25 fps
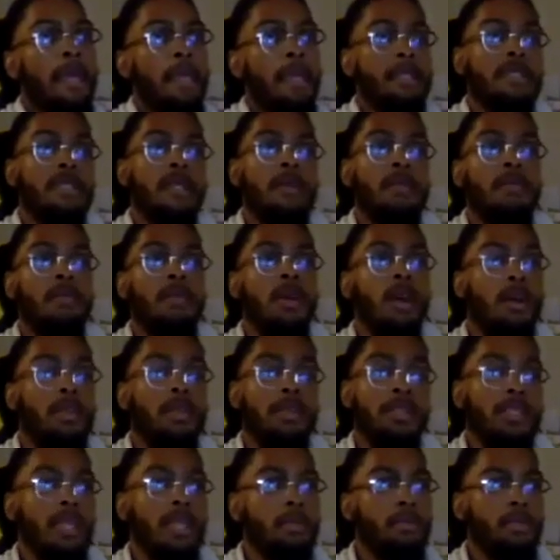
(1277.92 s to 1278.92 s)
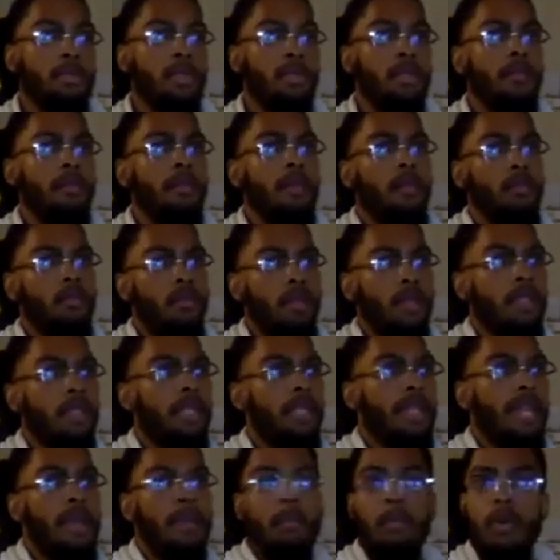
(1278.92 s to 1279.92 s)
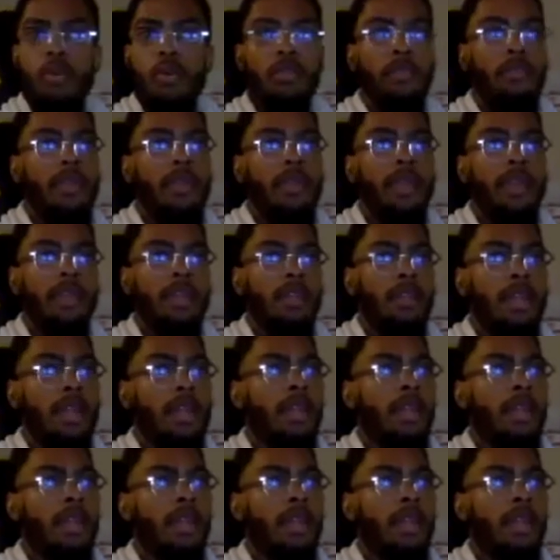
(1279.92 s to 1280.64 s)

and some other times you're gonna feel really like motivated.